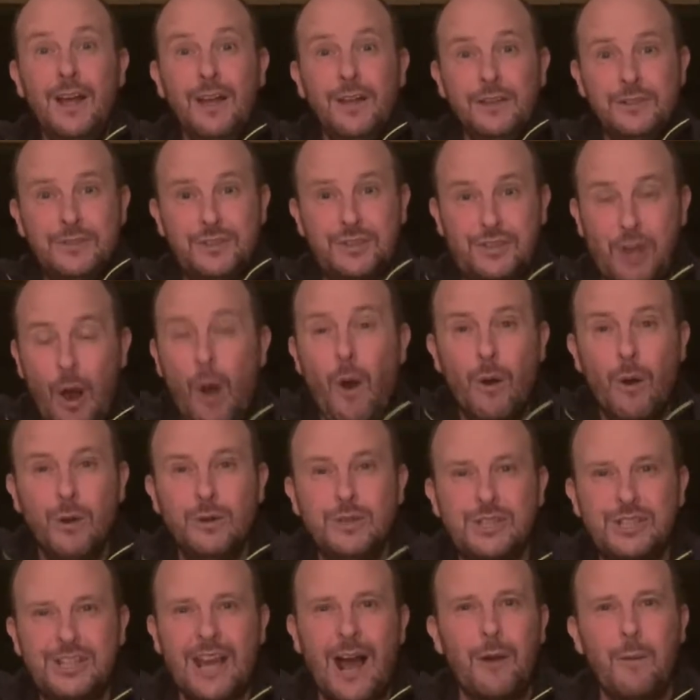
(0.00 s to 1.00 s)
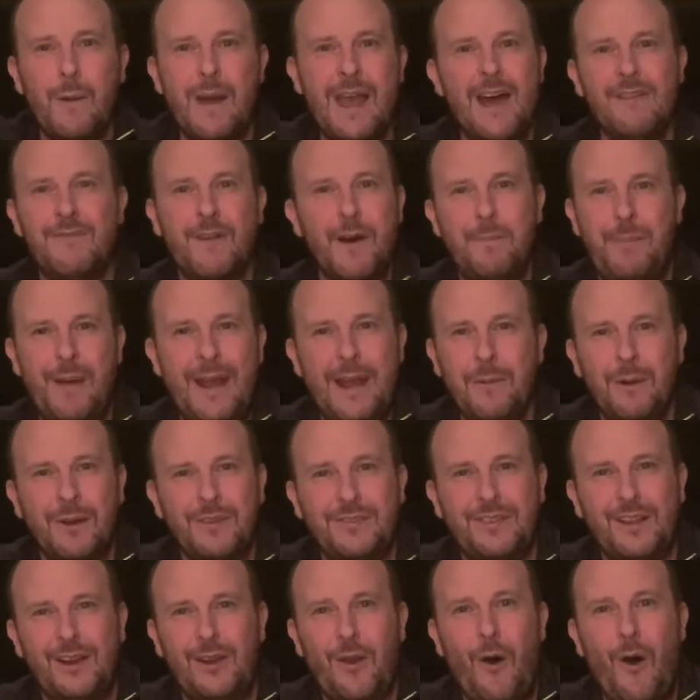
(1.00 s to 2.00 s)
so shall we ever be with
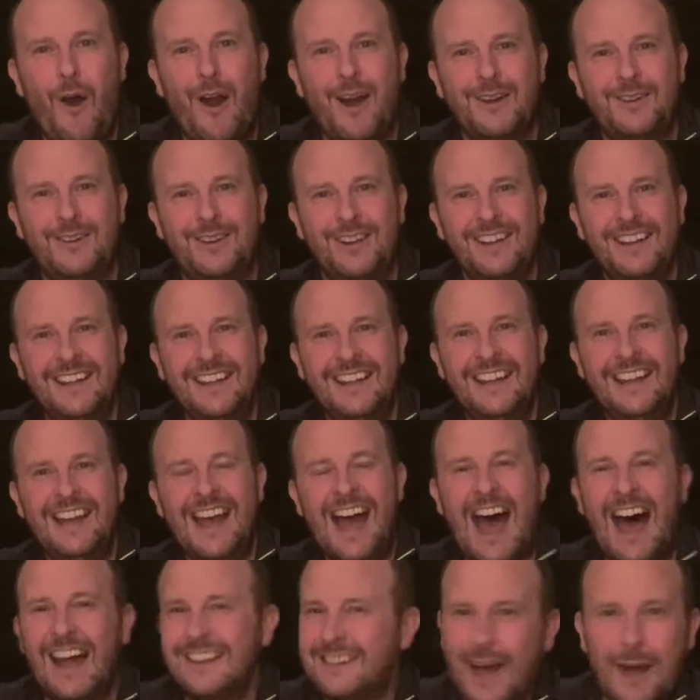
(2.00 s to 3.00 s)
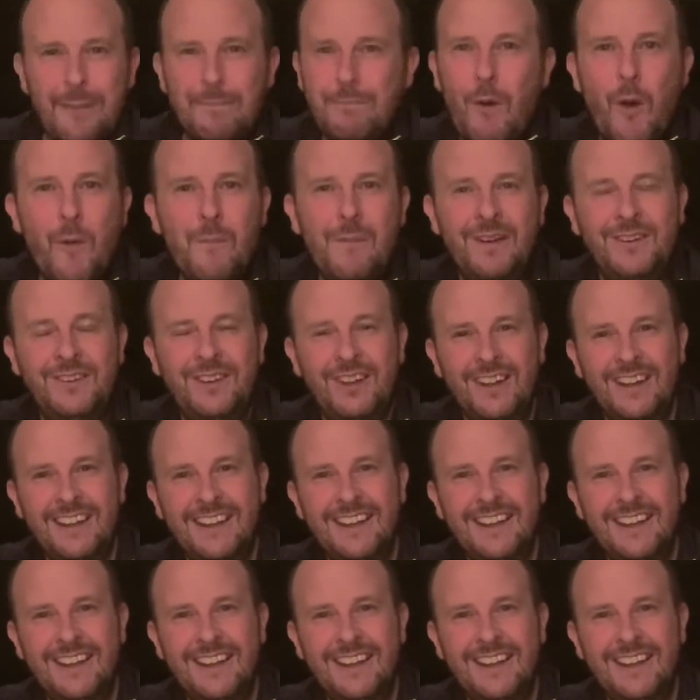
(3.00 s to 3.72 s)
the Lord at that moment.